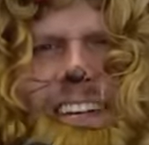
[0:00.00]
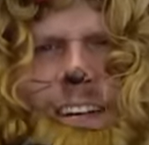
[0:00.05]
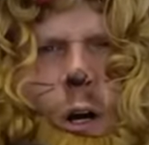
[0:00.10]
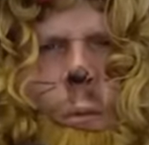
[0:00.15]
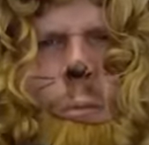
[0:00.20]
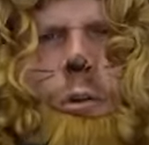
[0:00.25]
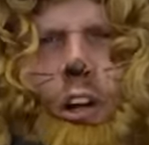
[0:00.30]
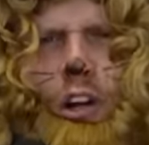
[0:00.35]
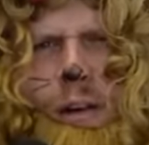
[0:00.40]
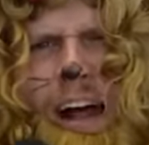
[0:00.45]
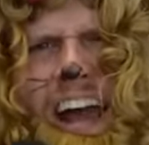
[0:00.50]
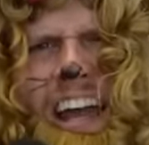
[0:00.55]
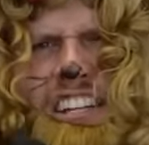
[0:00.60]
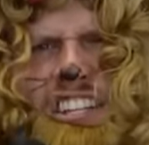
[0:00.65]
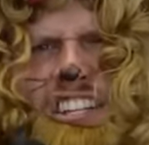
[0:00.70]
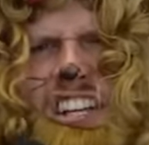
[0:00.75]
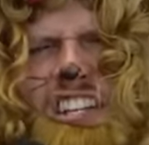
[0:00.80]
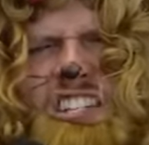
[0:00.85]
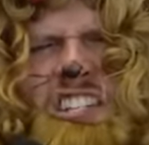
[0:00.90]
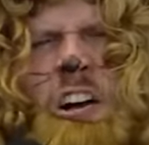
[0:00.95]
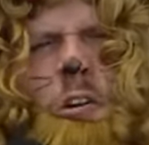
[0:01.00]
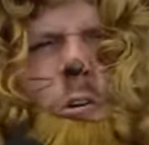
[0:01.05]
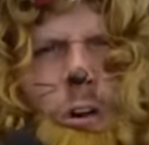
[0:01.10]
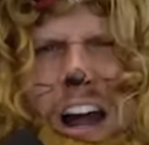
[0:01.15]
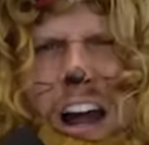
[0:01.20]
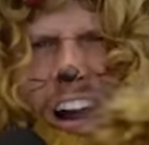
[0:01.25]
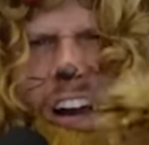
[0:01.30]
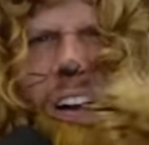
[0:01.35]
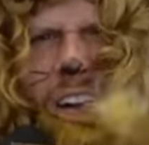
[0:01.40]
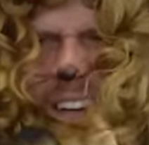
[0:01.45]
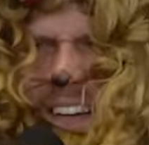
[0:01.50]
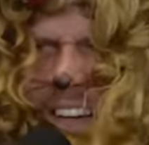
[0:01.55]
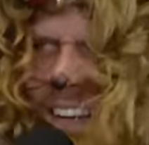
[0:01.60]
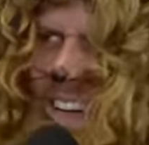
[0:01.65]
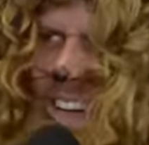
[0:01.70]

I'm courageous. Roar!